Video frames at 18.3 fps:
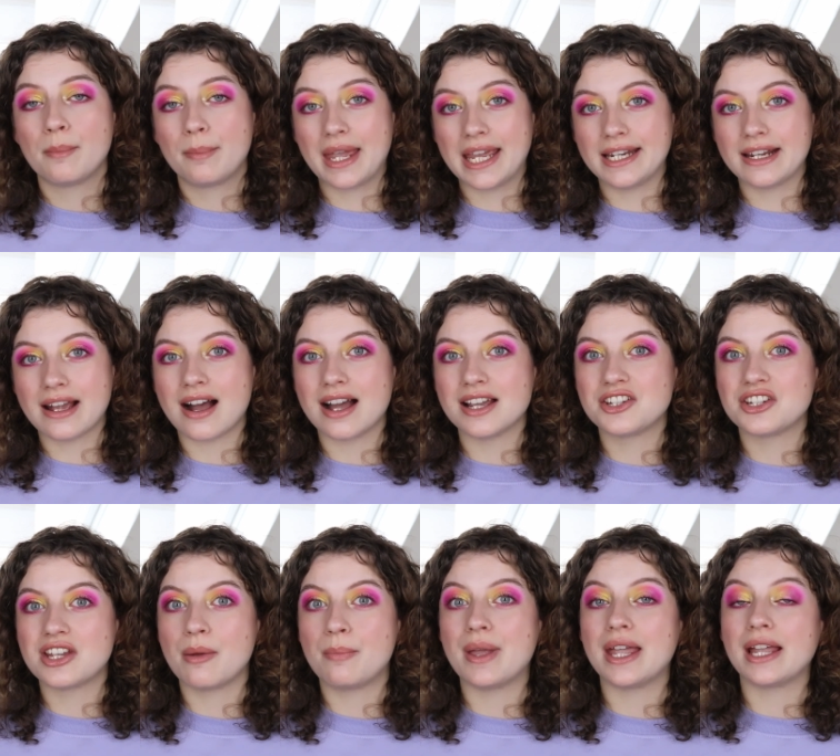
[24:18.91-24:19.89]
pay the high
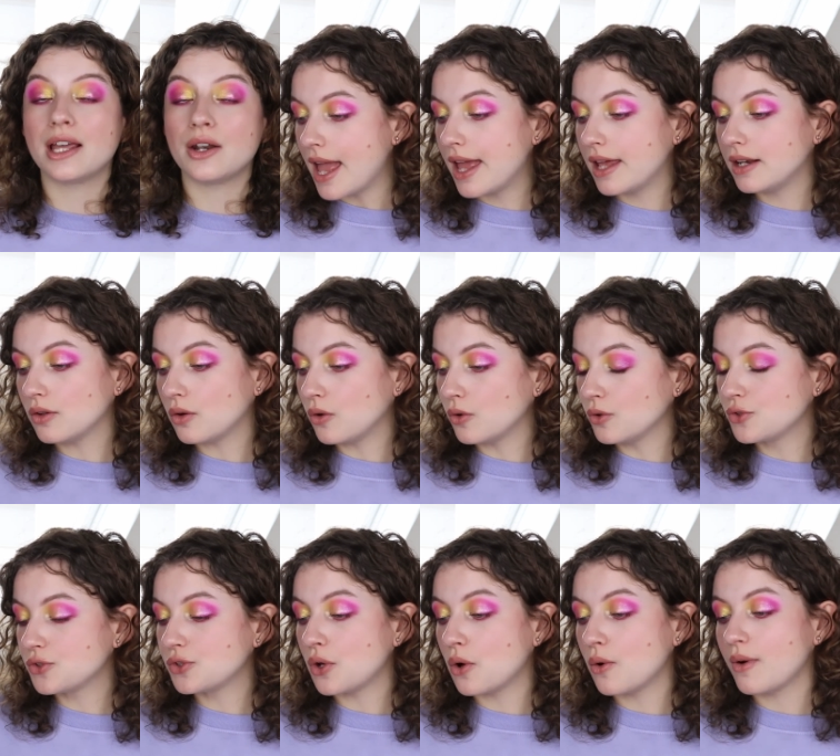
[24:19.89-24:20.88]
shipping and
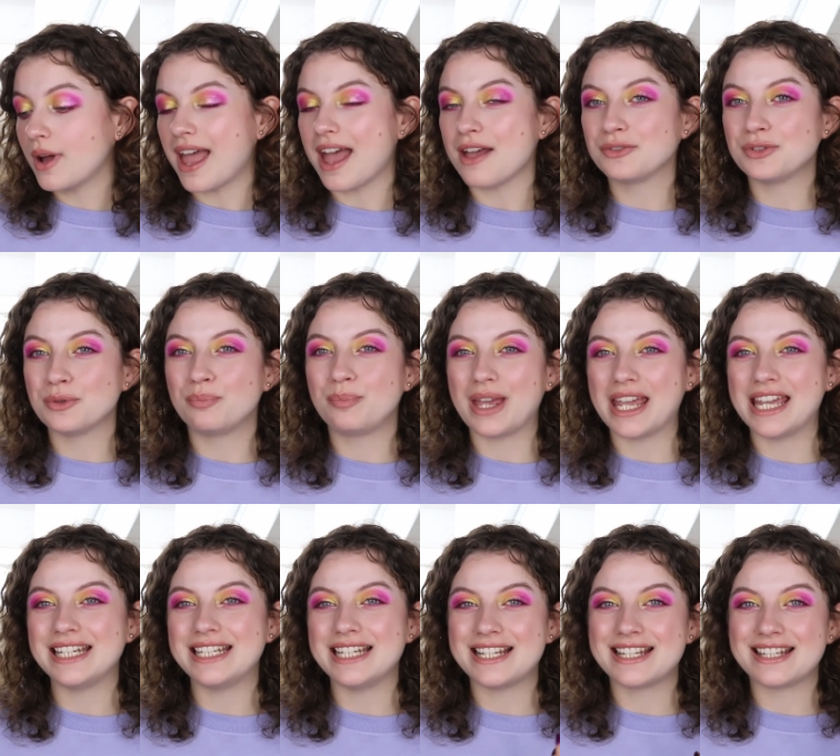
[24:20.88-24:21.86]
also have to
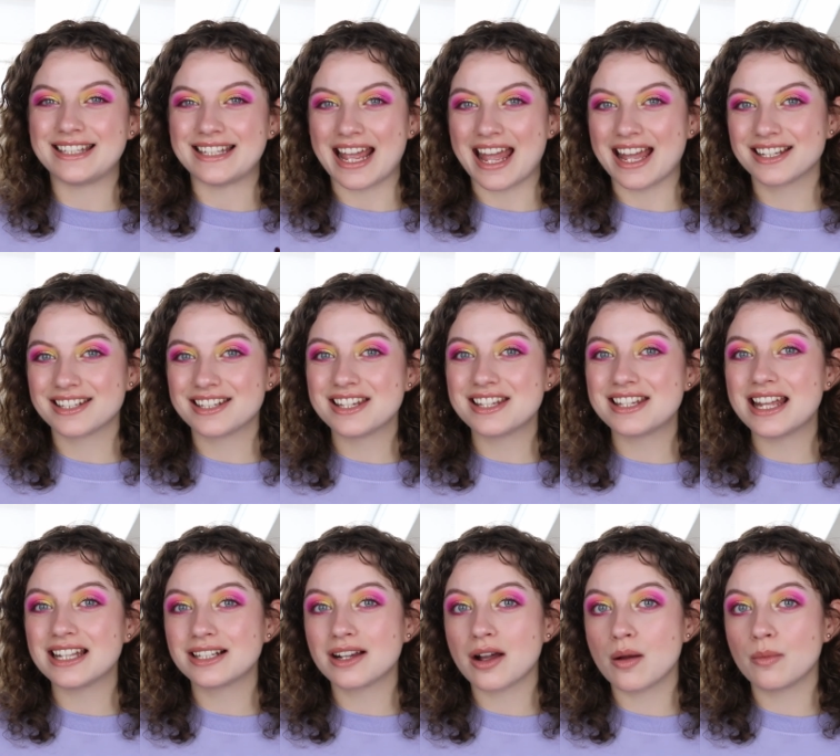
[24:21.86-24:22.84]
pay these taxes
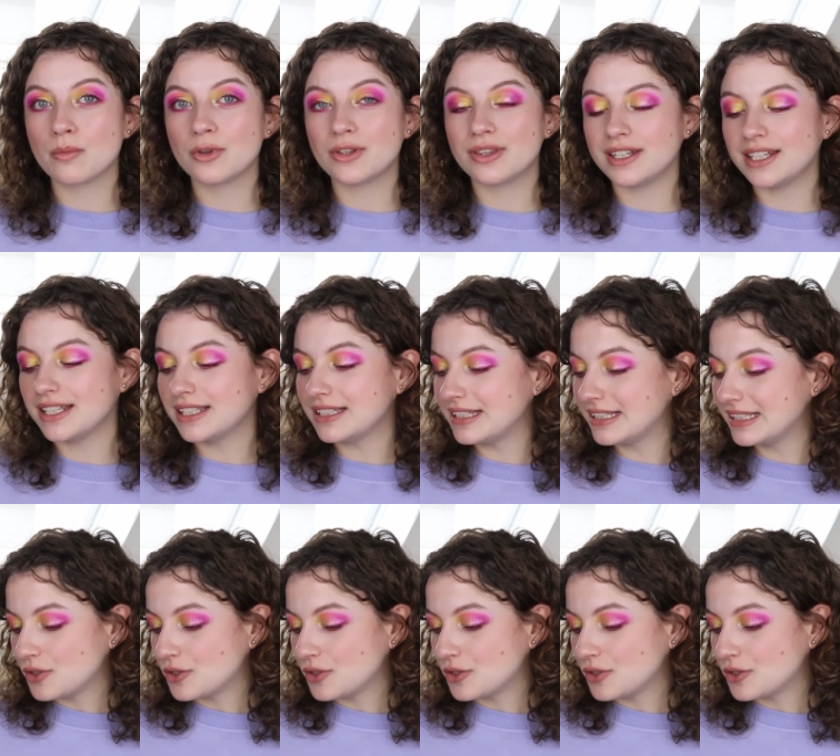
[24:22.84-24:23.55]
that come with it.